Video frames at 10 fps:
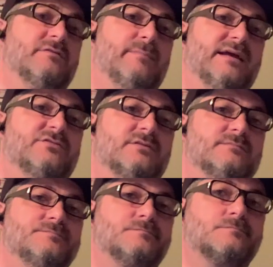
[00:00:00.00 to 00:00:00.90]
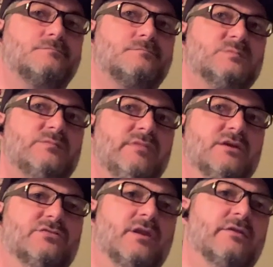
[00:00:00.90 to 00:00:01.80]
of the basin
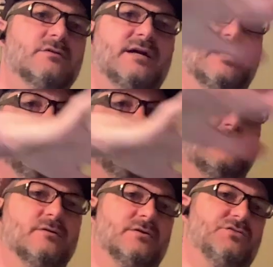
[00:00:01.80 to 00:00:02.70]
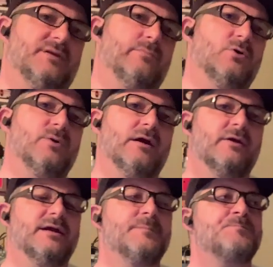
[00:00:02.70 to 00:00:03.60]
is another kind of little gazebo
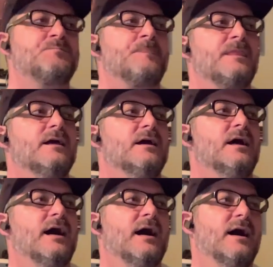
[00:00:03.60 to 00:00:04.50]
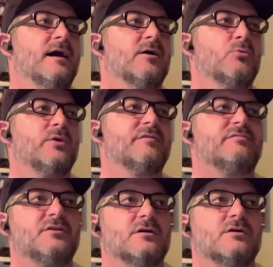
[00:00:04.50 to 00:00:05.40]
area
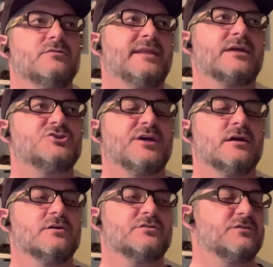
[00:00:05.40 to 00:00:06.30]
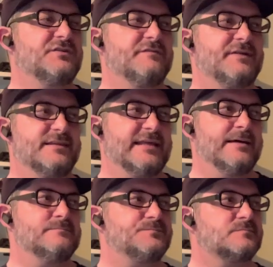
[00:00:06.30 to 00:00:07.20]
with, deck chairs and stuff like
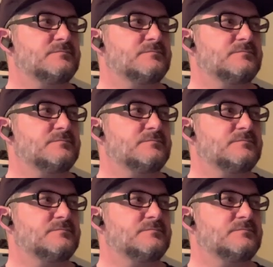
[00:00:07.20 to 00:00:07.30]
that.